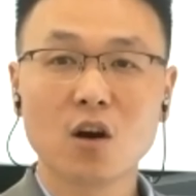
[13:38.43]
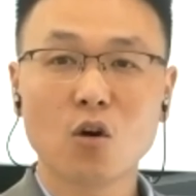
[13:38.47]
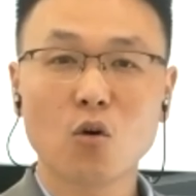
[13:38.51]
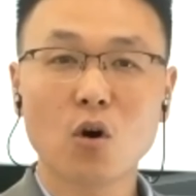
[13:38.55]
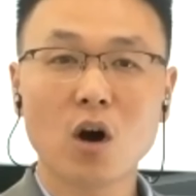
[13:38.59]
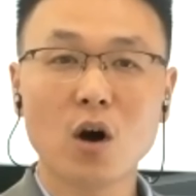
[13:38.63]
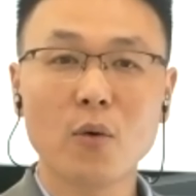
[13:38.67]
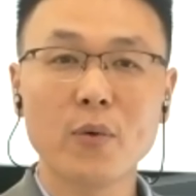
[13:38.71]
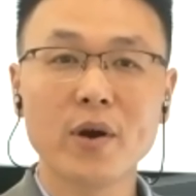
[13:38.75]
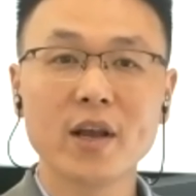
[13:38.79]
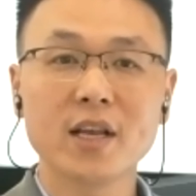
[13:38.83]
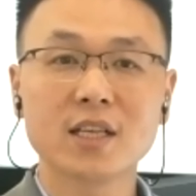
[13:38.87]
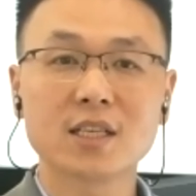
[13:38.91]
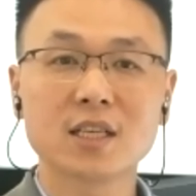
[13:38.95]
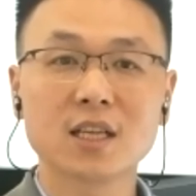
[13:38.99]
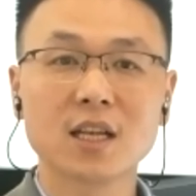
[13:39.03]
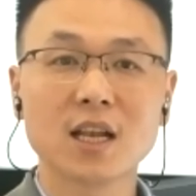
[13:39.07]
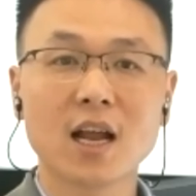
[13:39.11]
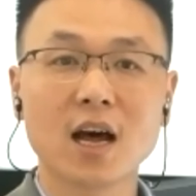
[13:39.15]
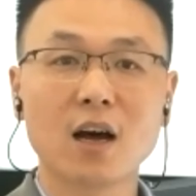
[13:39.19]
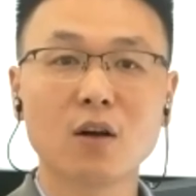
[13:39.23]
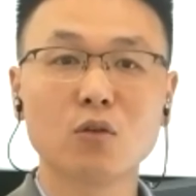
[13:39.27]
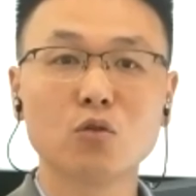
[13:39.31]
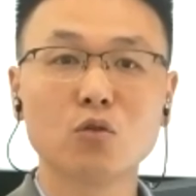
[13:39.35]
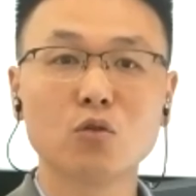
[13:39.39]
Huawei is
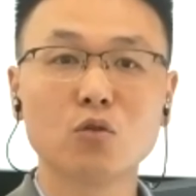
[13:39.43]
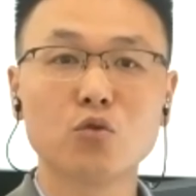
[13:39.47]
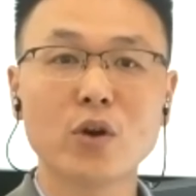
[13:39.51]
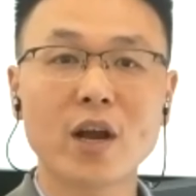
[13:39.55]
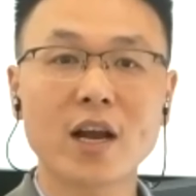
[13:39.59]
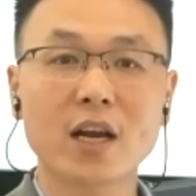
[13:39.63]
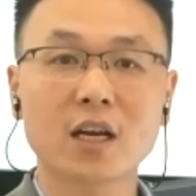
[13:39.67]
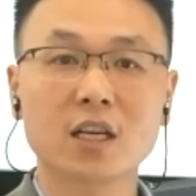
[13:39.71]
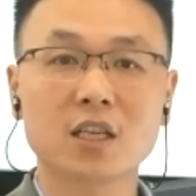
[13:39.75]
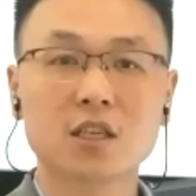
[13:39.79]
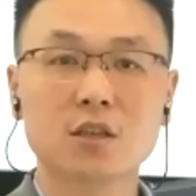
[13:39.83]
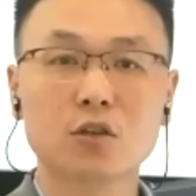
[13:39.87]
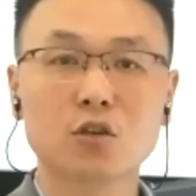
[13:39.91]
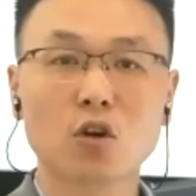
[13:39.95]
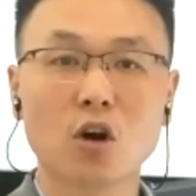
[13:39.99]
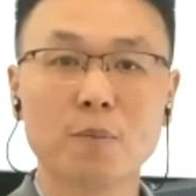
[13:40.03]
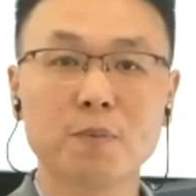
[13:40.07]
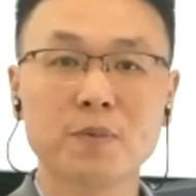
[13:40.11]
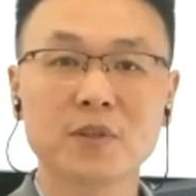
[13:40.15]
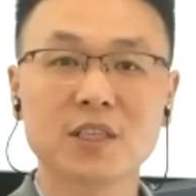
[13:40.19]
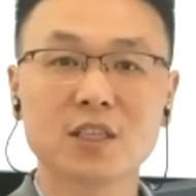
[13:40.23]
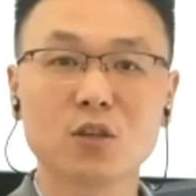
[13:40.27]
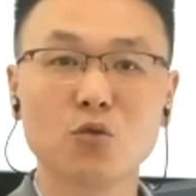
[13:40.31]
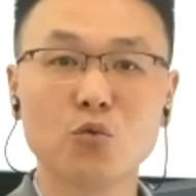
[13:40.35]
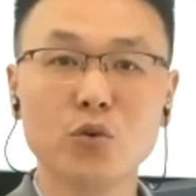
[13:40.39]
now ranked top
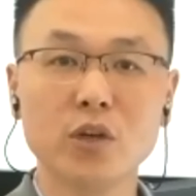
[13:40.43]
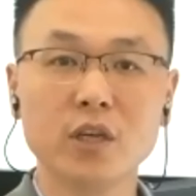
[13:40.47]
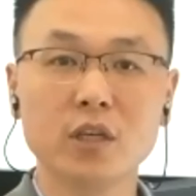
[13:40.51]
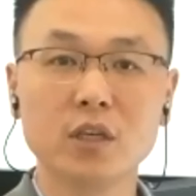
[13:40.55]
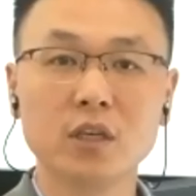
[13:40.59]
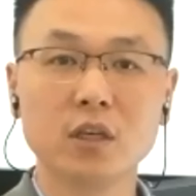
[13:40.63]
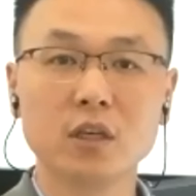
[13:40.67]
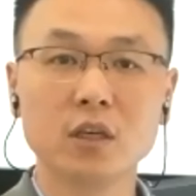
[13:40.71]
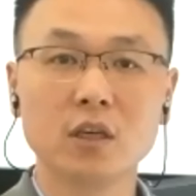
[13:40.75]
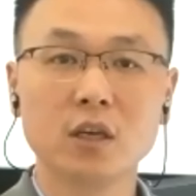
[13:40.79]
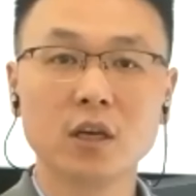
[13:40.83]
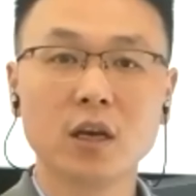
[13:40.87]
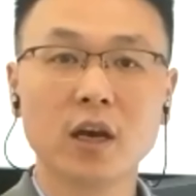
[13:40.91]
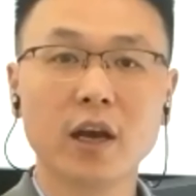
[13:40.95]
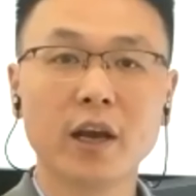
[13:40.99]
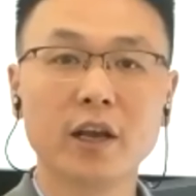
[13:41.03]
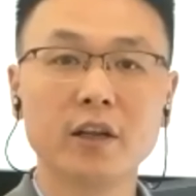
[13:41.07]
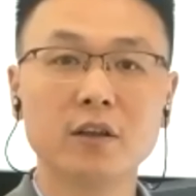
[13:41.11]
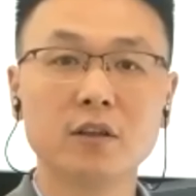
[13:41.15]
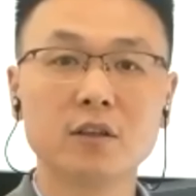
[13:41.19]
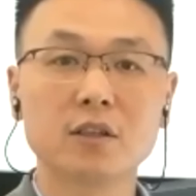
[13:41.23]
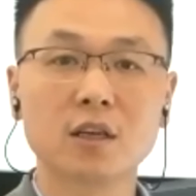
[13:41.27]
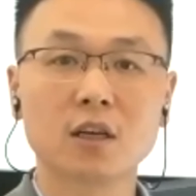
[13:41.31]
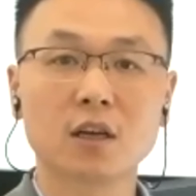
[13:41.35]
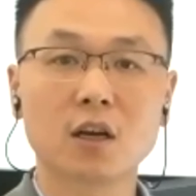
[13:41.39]
3 in
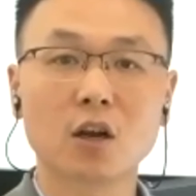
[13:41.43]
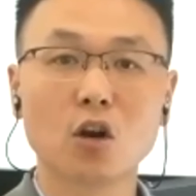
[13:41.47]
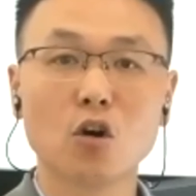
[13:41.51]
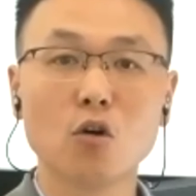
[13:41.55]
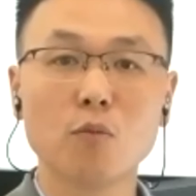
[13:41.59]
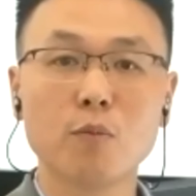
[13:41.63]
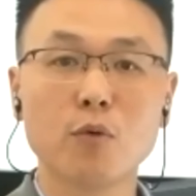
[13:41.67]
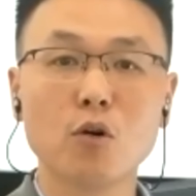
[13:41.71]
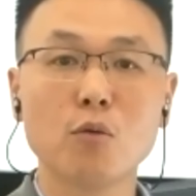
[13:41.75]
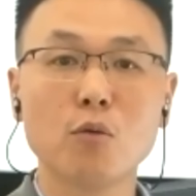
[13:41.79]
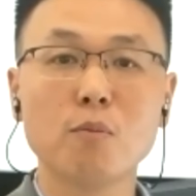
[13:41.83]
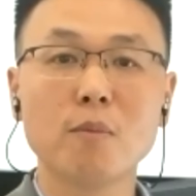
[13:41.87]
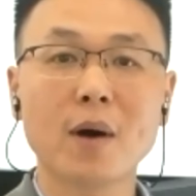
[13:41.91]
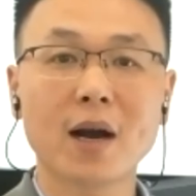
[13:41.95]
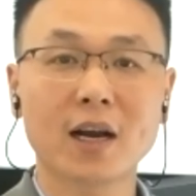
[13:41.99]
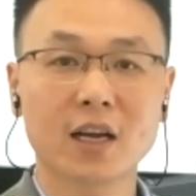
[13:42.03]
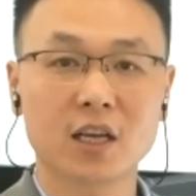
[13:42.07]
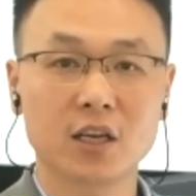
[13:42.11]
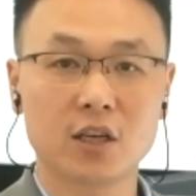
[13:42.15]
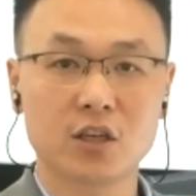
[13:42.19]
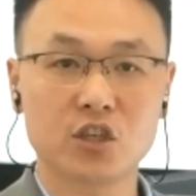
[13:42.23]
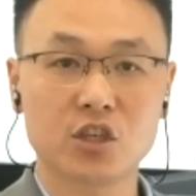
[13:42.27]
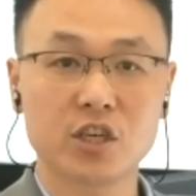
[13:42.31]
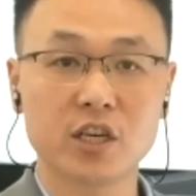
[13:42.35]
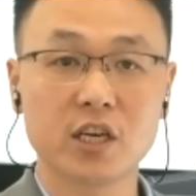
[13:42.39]
the global market
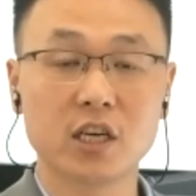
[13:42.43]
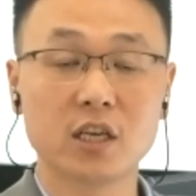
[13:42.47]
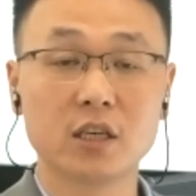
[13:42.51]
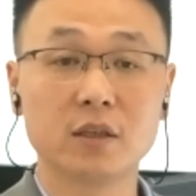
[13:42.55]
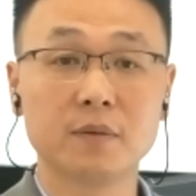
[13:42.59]
share.